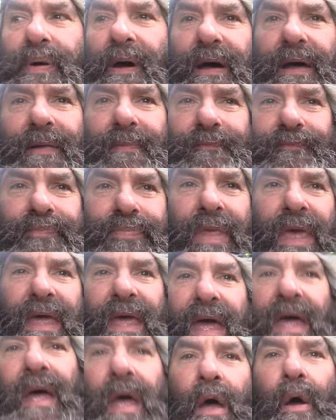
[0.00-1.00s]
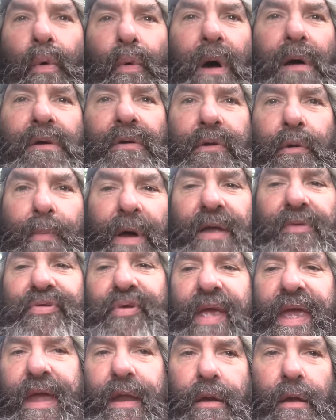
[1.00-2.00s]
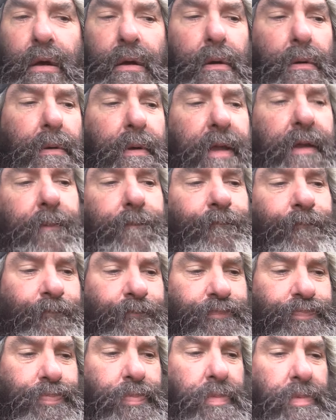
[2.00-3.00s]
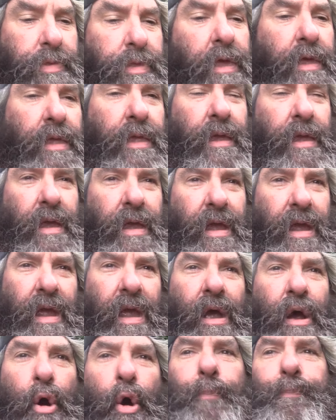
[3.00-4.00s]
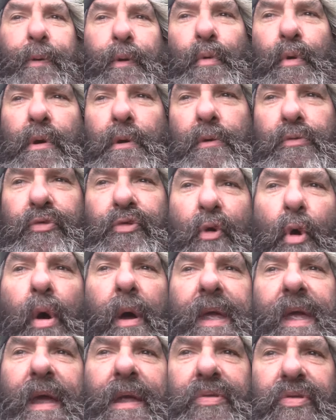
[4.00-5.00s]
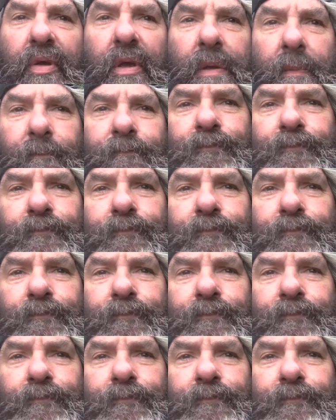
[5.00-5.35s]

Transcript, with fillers: but welcome to my channel and hope you will enjoy it.